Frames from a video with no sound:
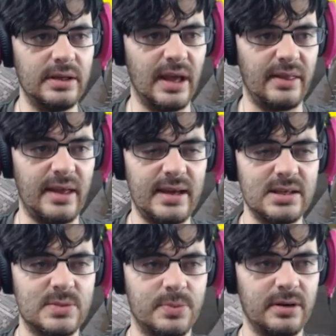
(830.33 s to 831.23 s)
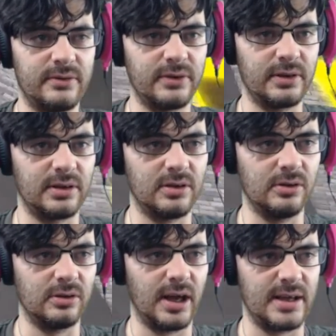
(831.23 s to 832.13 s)
Yeah, that is pretty freaking
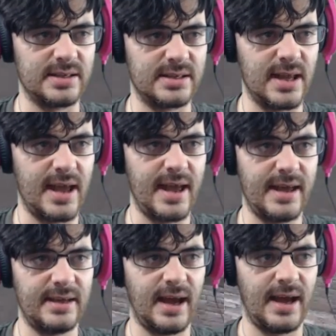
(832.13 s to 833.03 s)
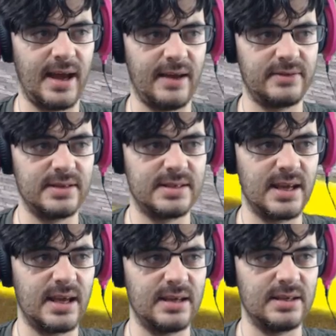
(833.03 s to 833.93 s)
cool, guys. That, I have to
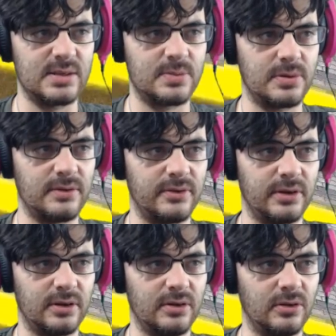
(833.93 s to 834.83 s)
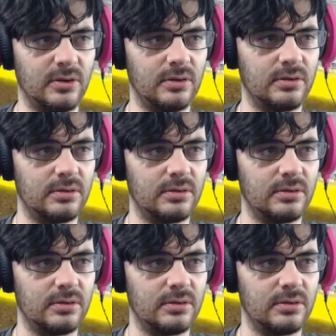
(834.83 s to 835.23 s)
say, is pretty freaking cool.